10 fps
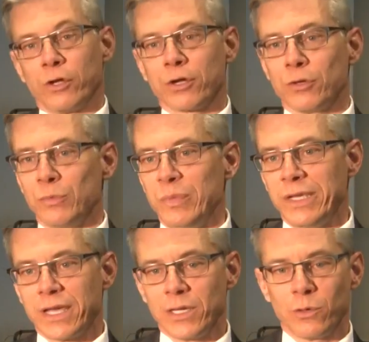There could
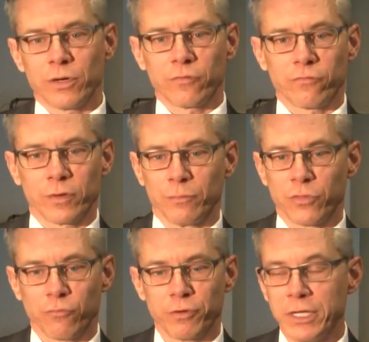be anywhere from
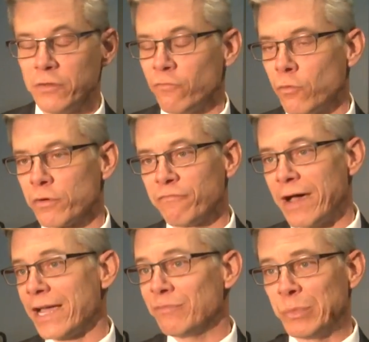three, four,
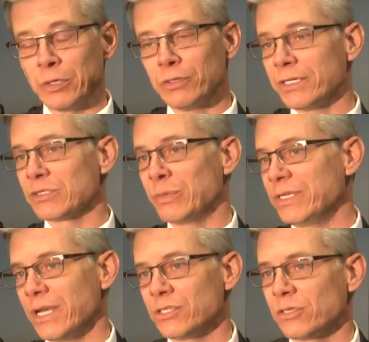five buildings
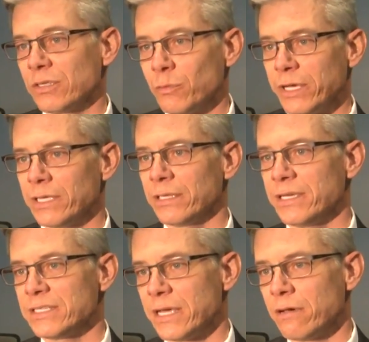potentially the way it
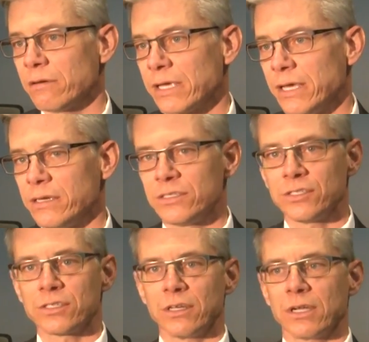lays out. Again, it's
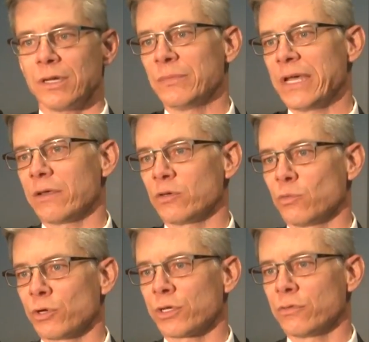just going to come down to
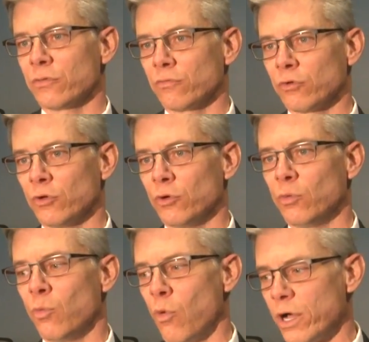working through
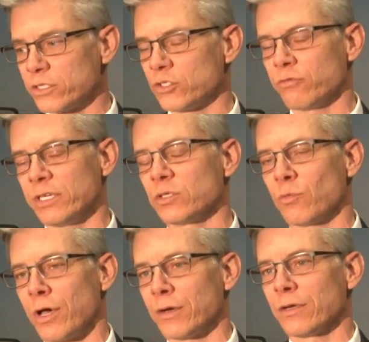what streets
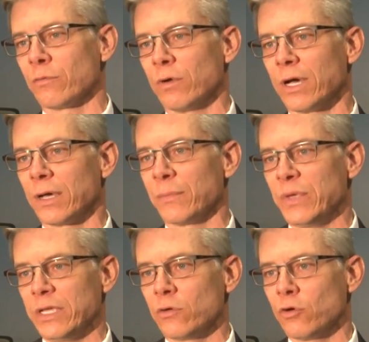want to uh,
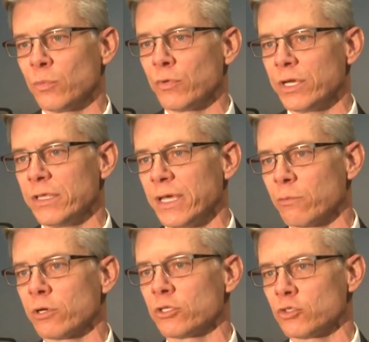be incorporated that
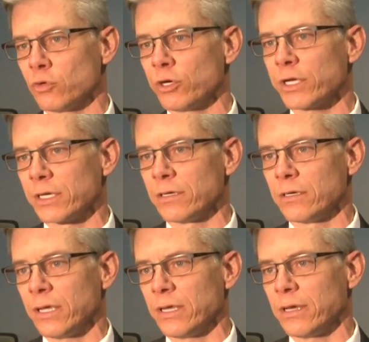were historic and,
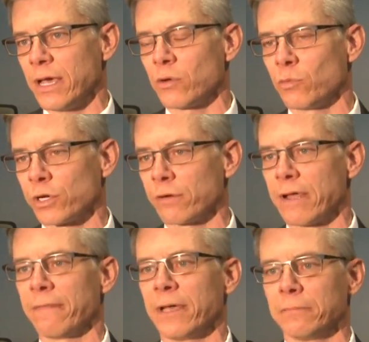and how to work
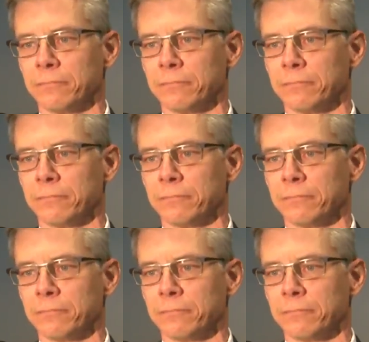around that.